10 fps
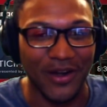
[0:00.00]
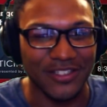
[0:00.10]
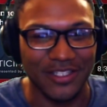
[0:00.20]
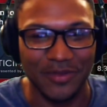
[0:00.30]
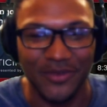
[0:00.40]

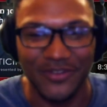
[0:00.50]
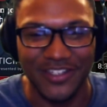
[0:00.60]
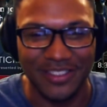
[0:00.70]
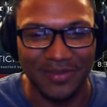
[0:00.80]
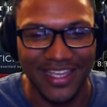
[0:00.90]
parts of the
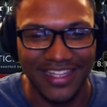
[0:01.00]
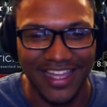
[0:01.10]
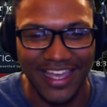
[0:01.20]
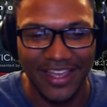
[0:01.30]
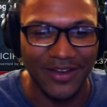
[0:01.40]
movies, man.
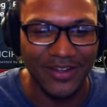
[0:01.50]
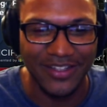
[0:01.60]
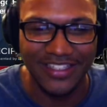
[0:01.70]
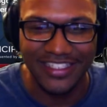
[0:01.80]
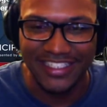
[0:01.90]
Like,
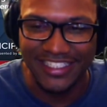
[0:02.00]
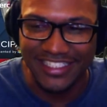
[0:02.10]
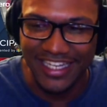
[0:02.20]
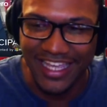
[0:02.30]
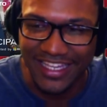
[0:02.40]
holy
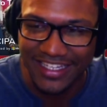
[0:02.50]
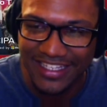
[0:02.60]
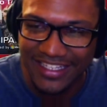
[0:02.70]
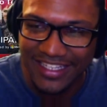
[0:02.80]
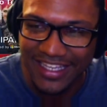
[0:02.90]
shit.
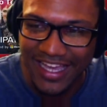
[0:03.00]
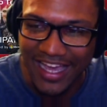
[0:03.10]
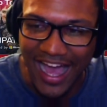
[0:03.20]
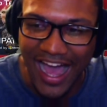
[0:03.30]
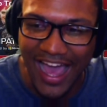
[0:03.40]

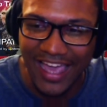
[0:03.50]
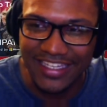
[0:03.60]
I